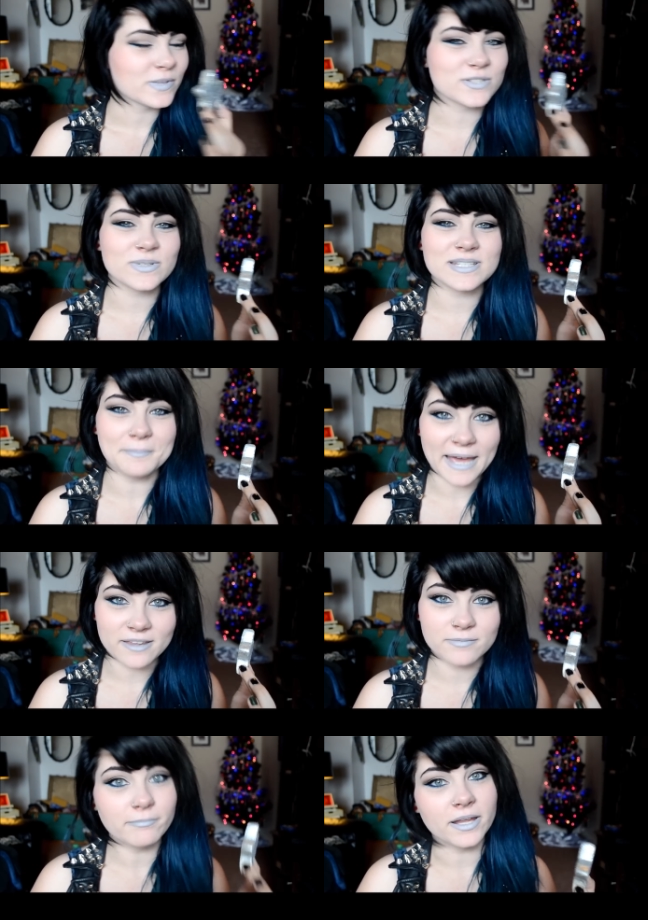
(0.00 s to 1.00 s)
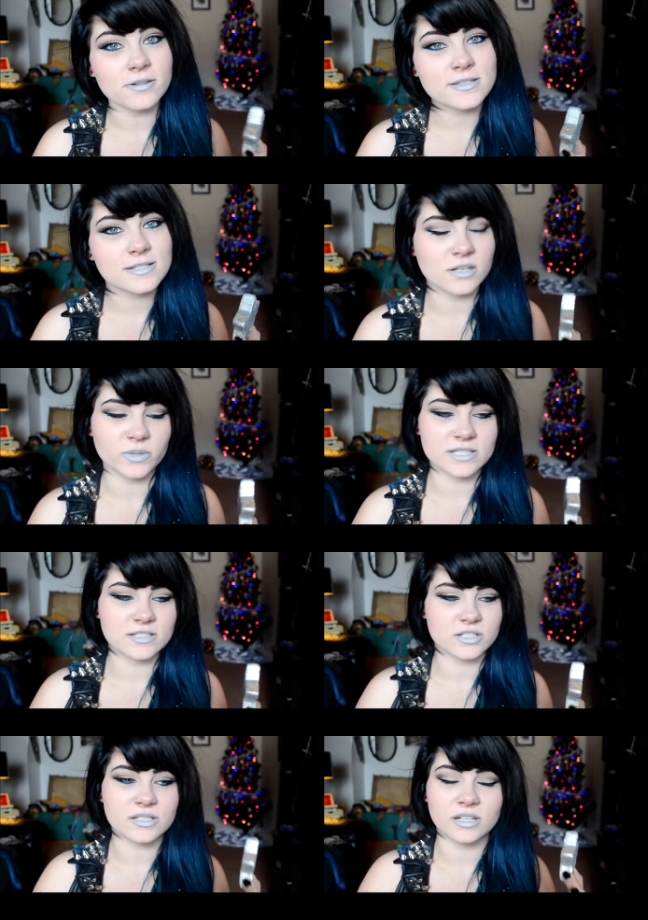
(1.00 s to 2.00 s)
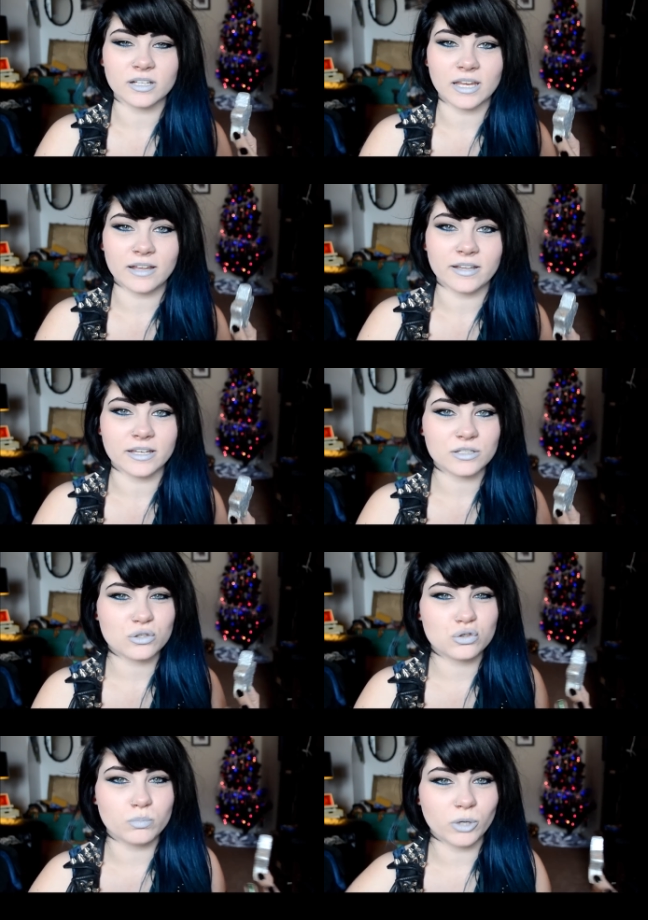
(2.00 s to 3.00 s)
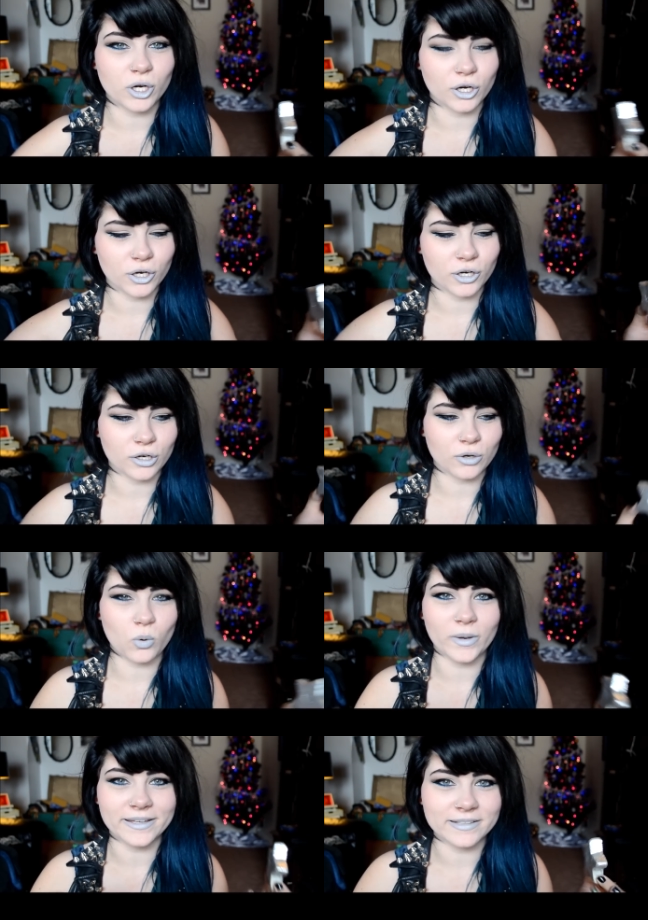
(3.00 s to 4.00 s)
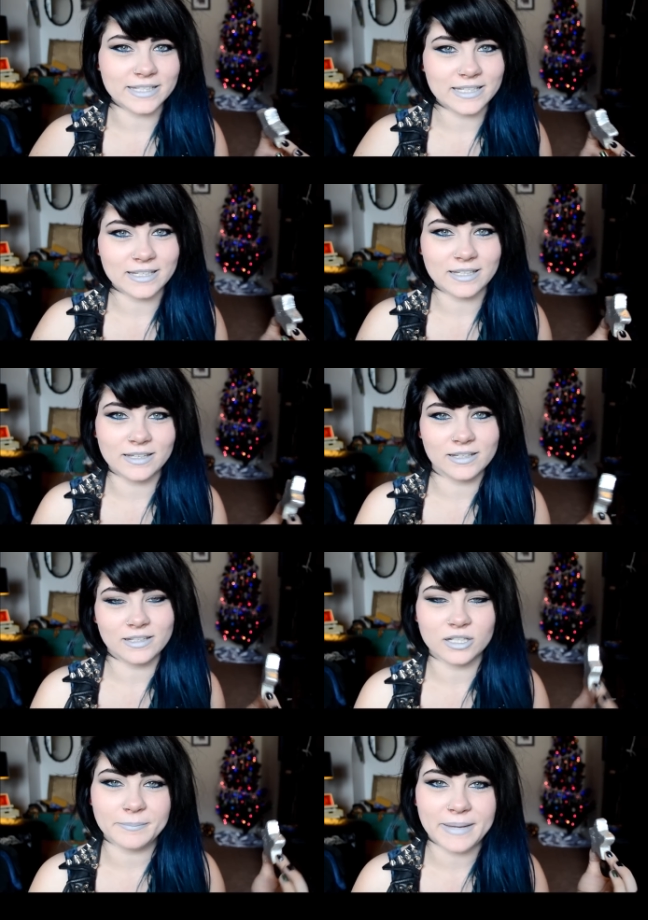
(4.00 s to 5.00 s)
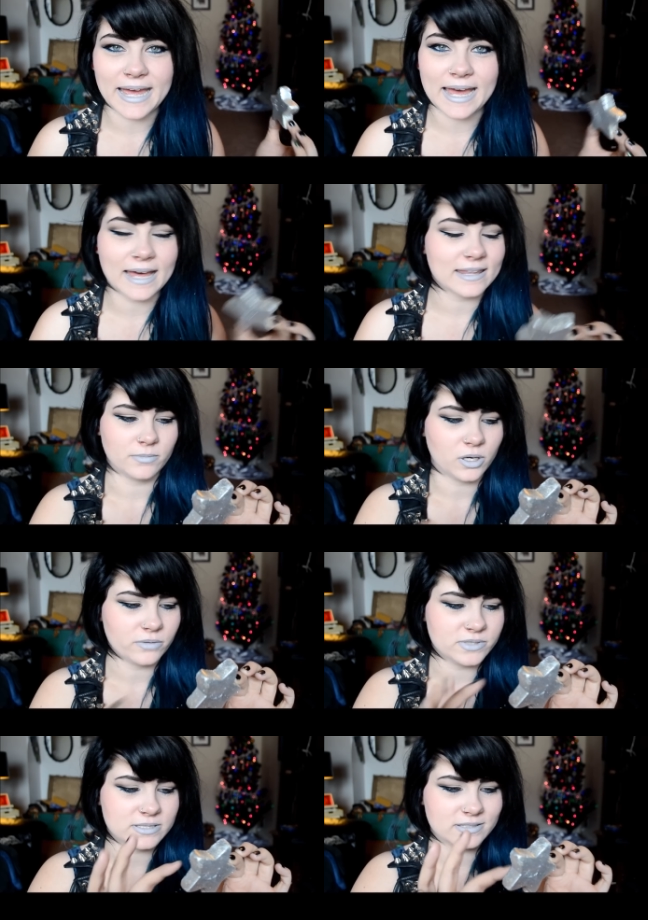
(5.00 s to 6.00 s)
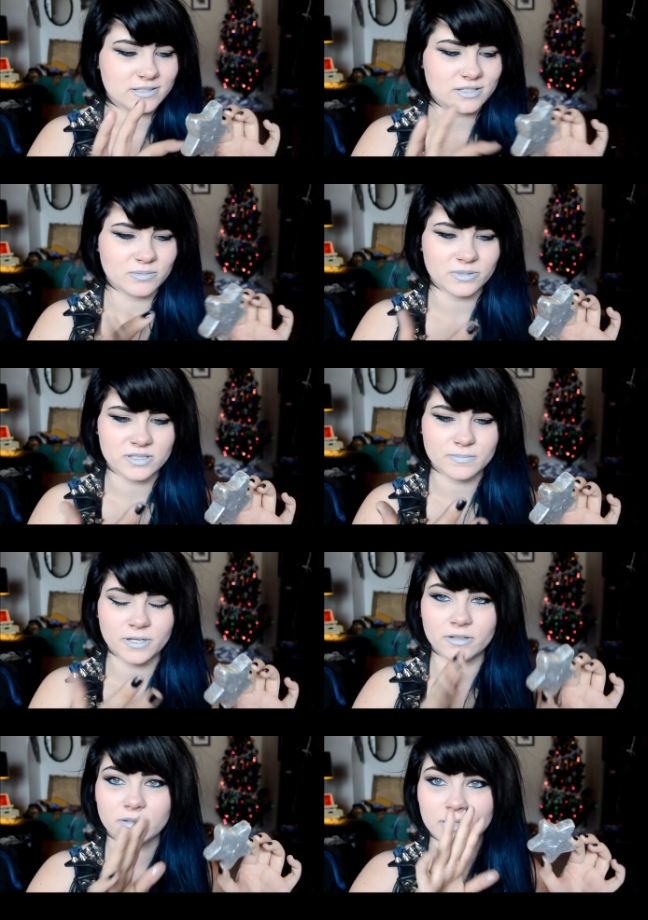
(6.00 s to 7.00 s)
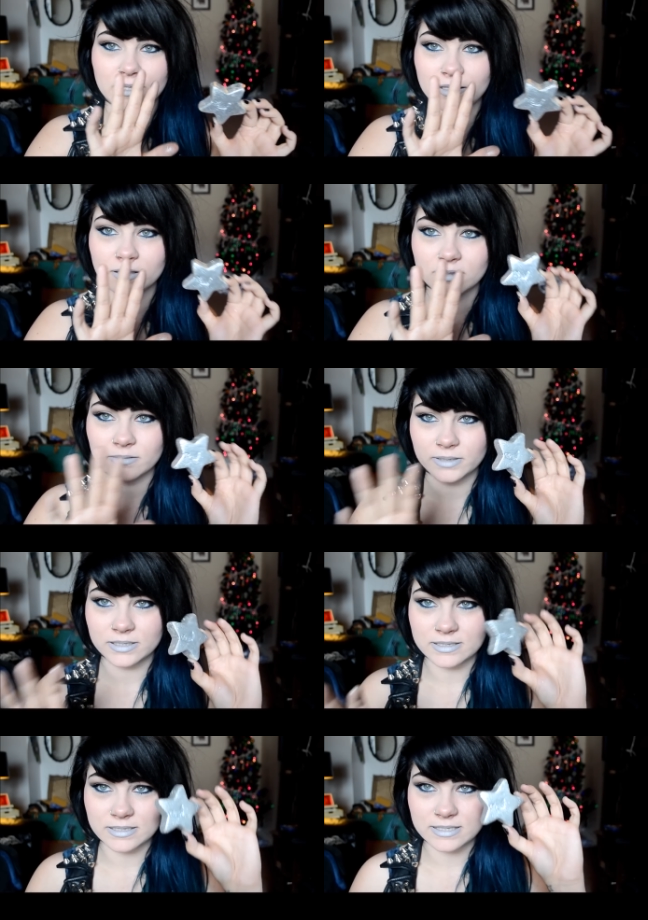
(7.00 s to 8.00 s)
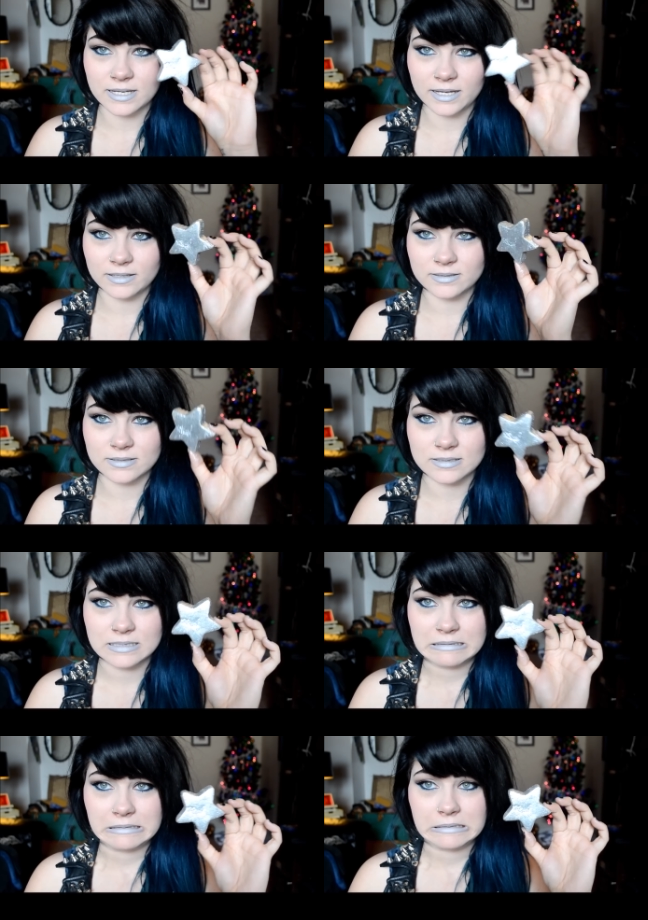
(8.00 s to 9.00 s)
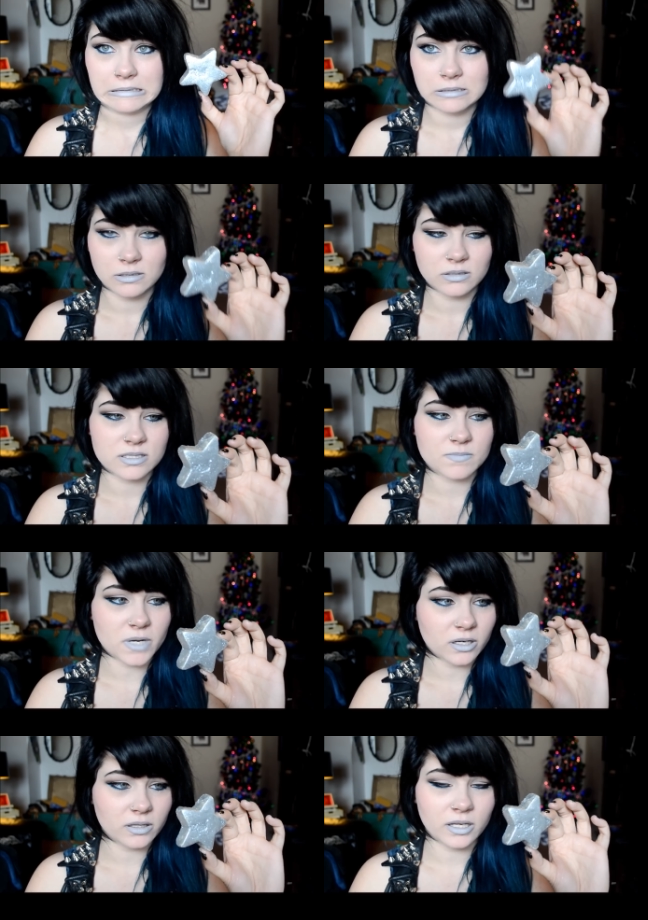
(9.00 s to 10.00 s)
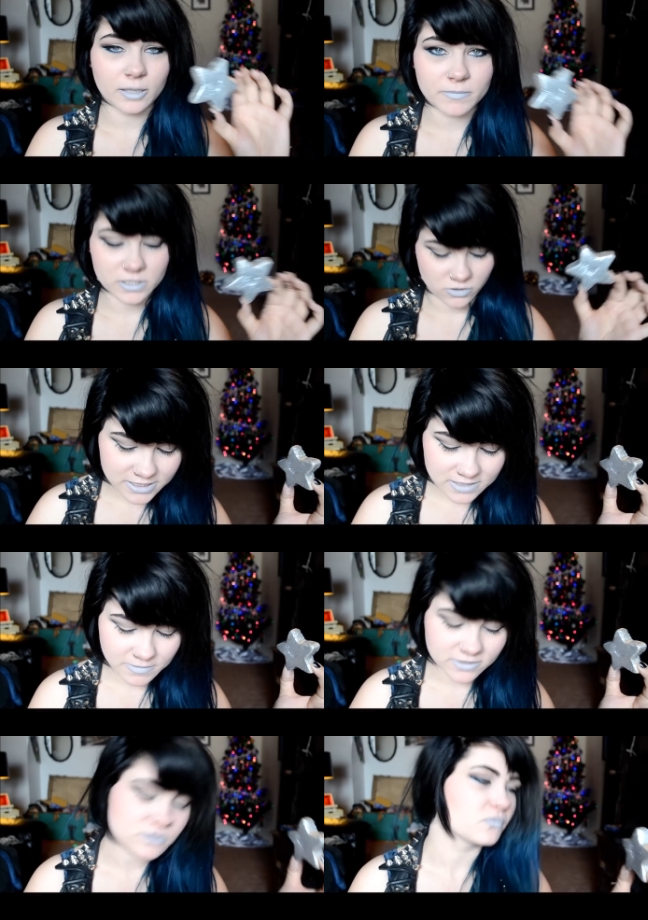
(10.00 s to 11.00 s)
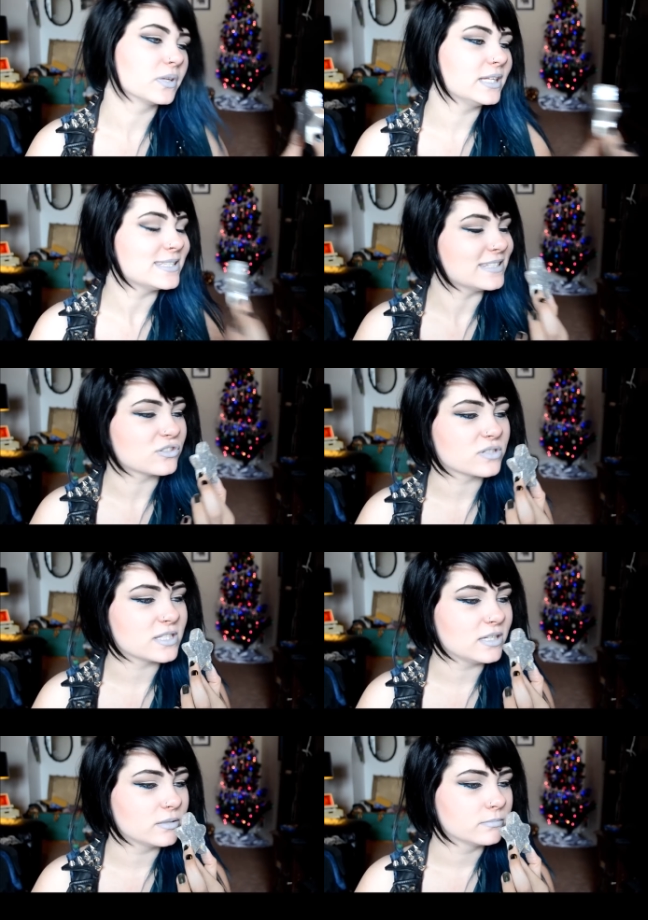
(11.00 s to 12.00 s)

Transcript: this one's a bath melt, so it's just gonna get like super oily in your bath. Obviously super sparkly, because this guy is sparkling up the joint. It smells really citrusy.